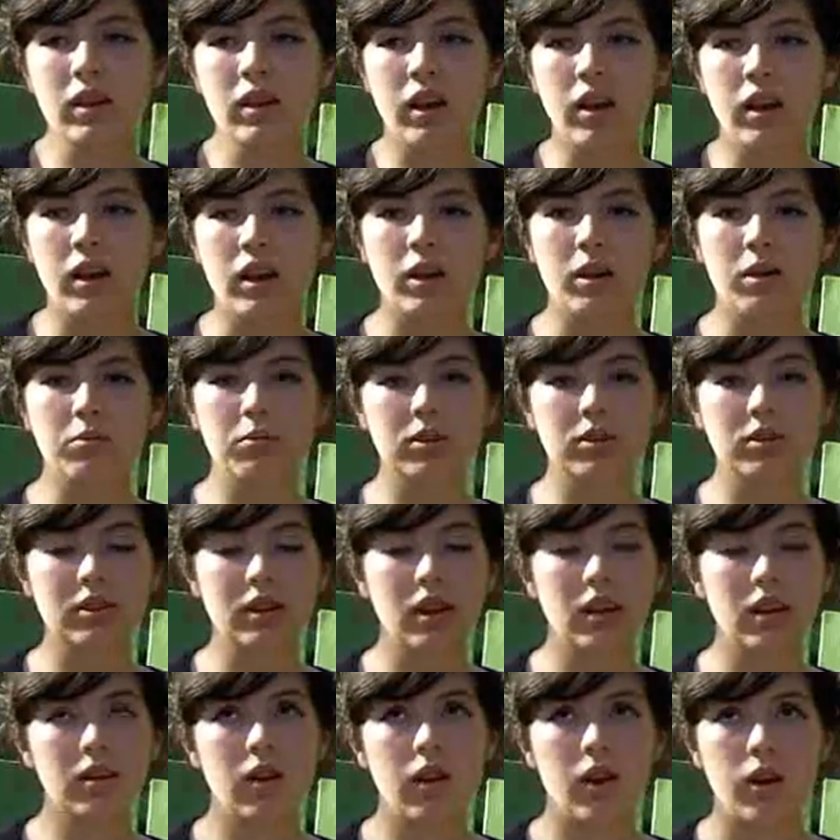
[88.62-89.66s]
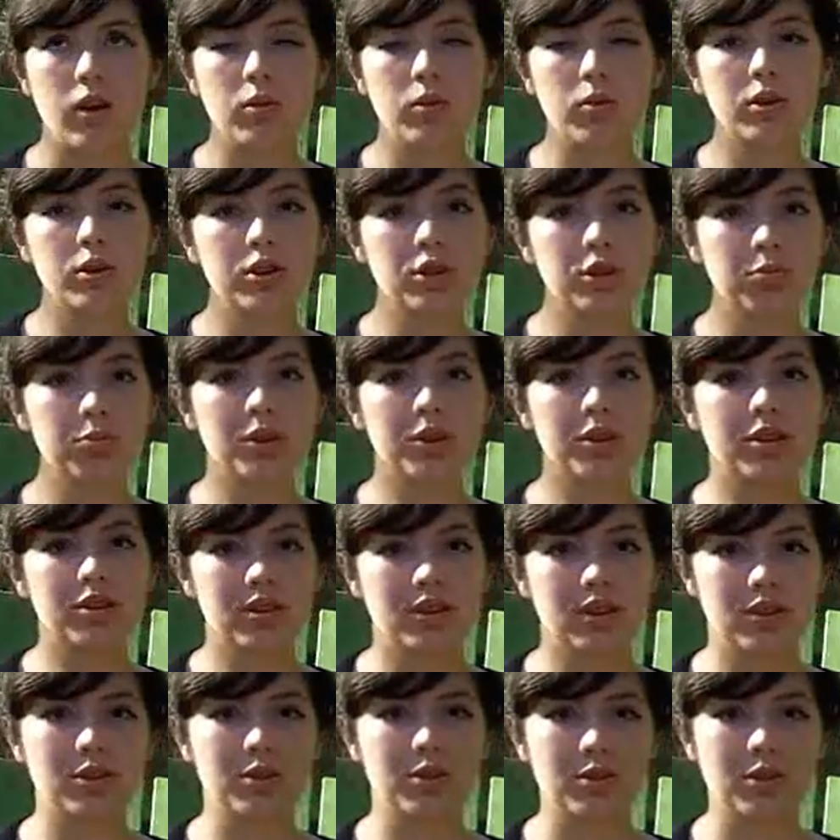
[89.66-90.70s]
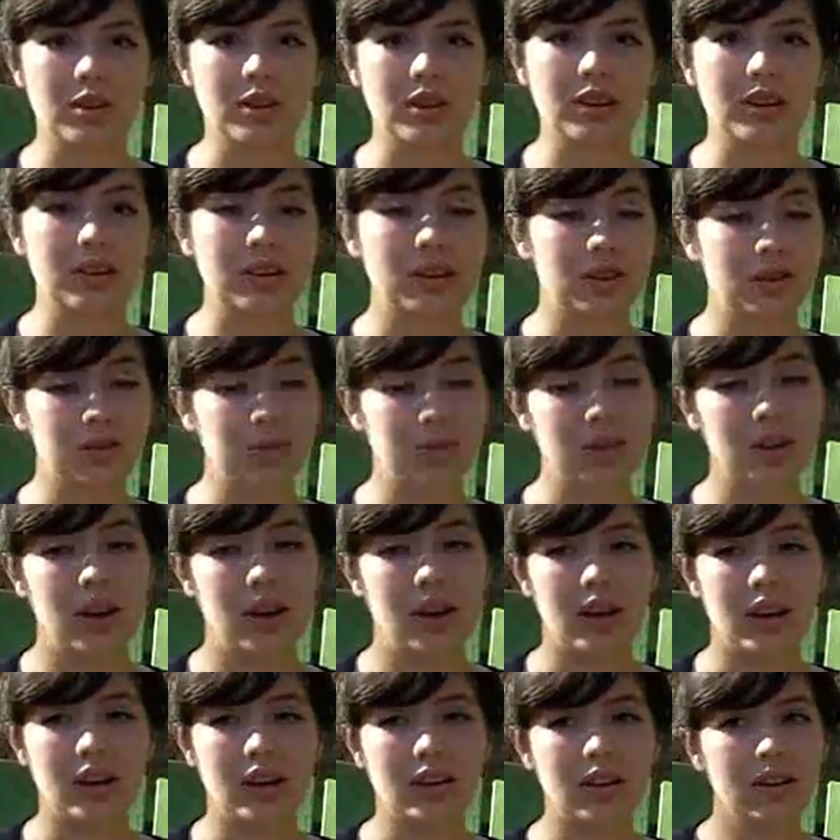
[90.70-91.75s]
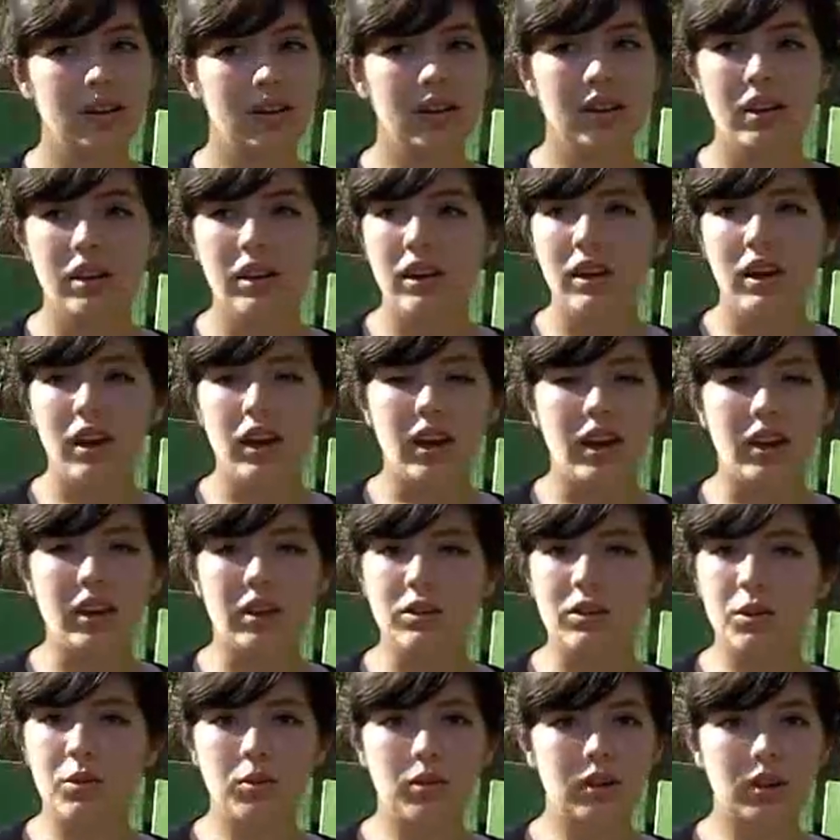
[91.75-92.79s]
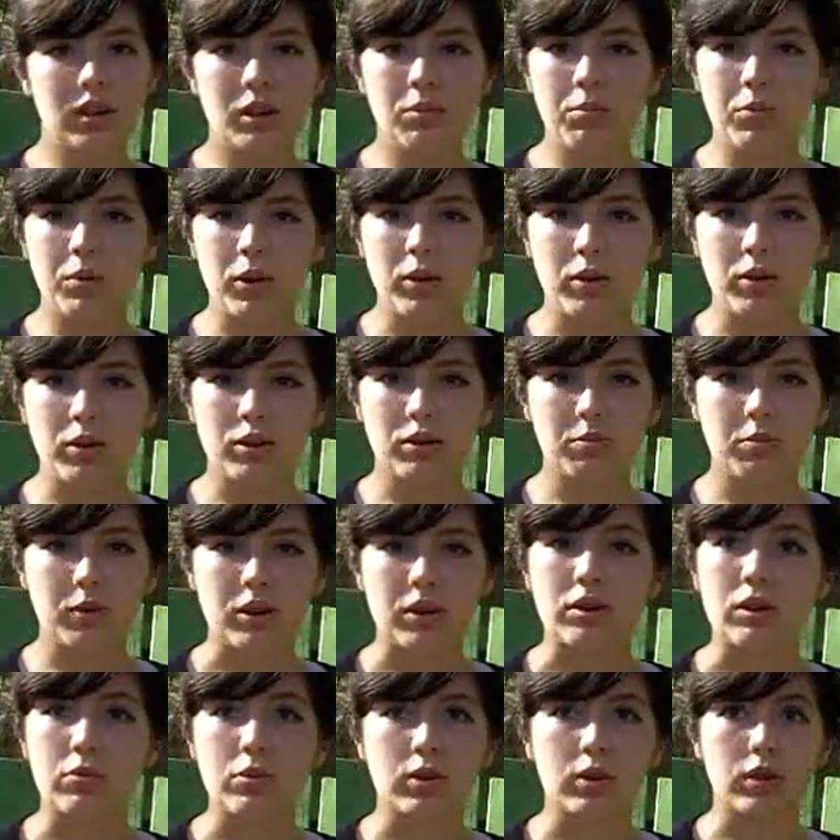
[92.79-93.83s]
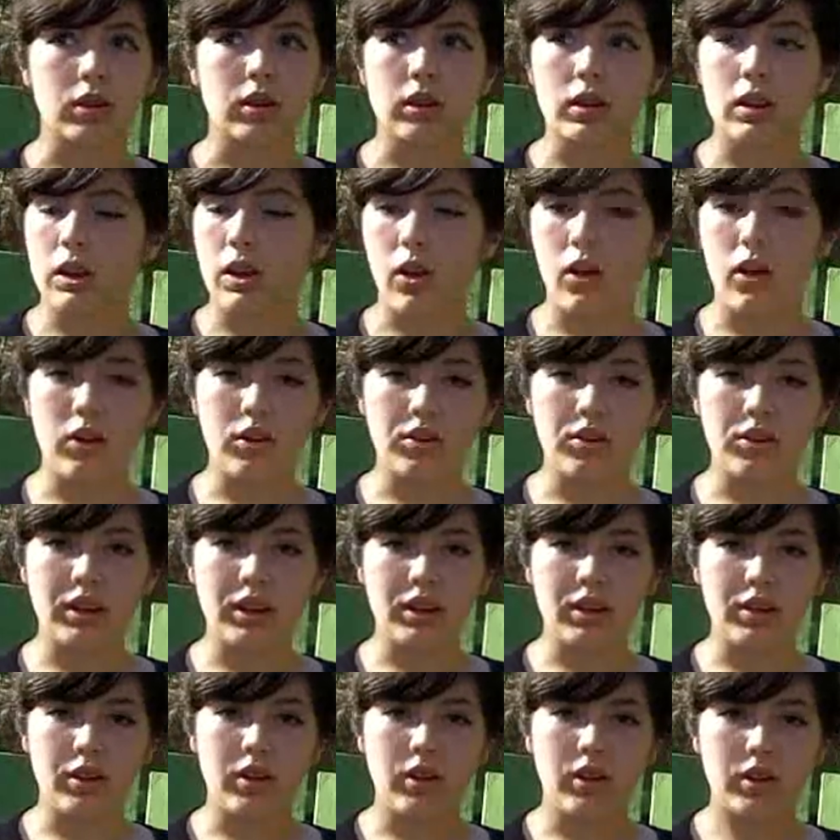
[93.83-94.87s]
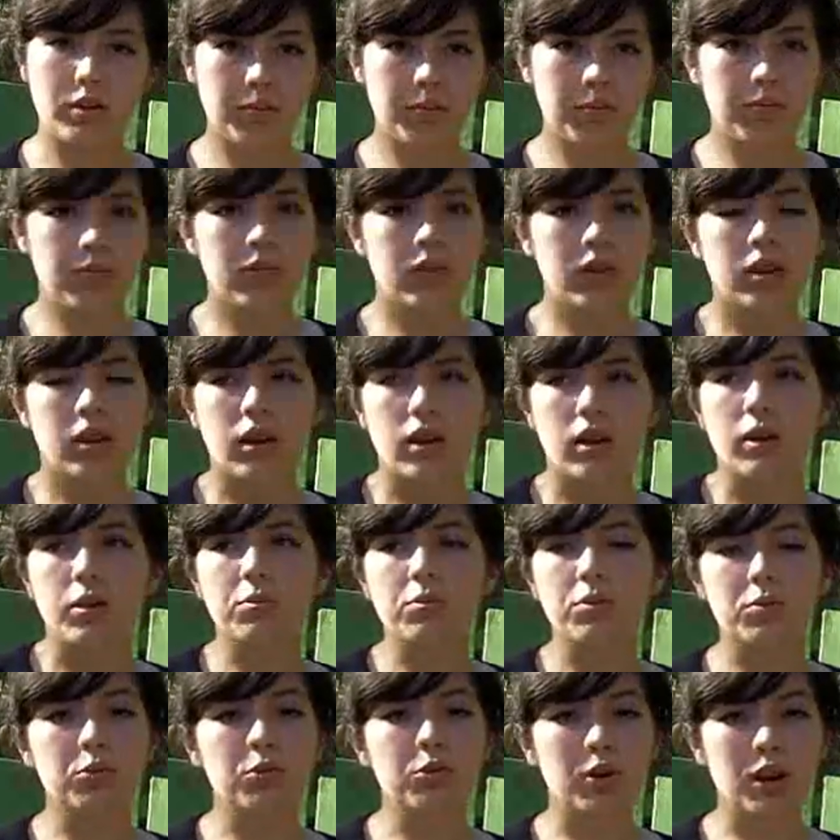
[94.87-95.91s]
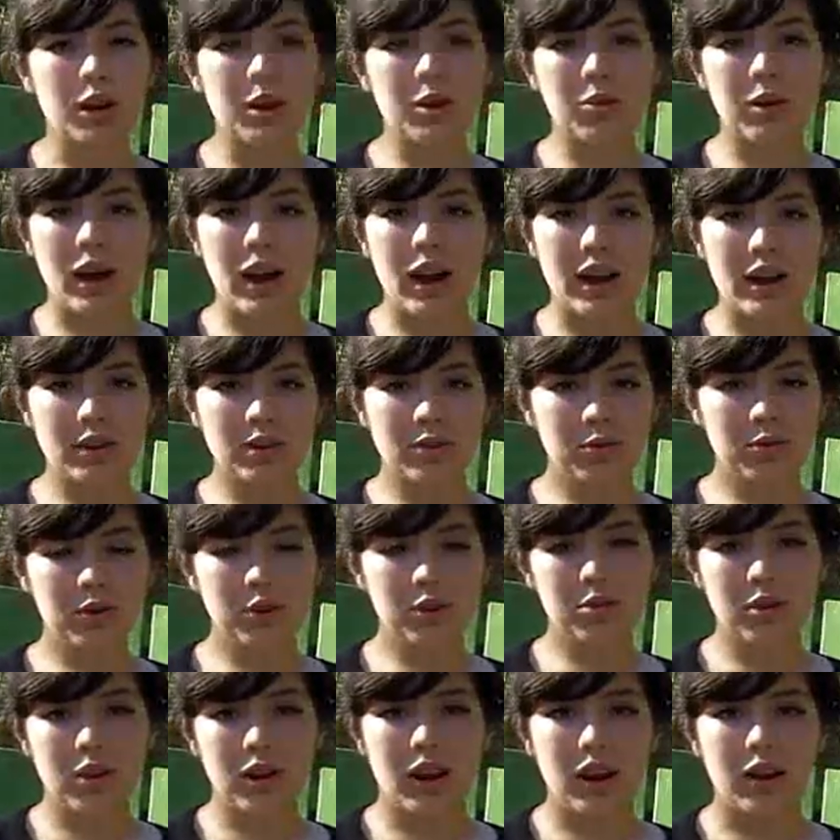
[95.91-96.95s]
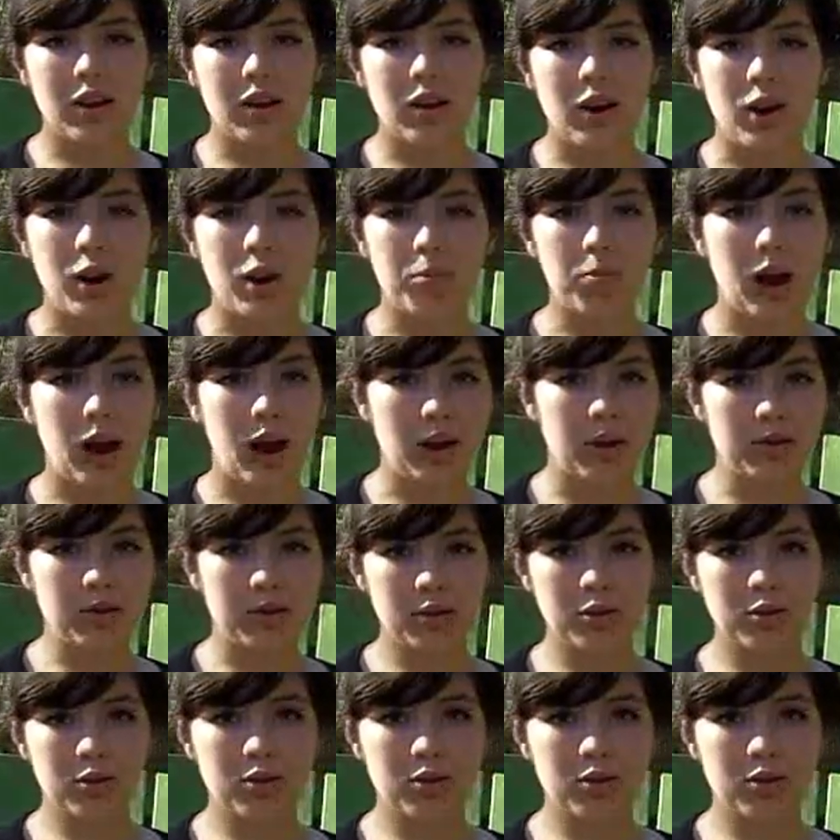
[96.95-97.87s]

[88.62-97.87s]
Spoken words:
The sun, always bring sunscreen because it's really hot and you don't want to get burned, especially if you're there like all day long. Some great rides for you to try out are Pirates of the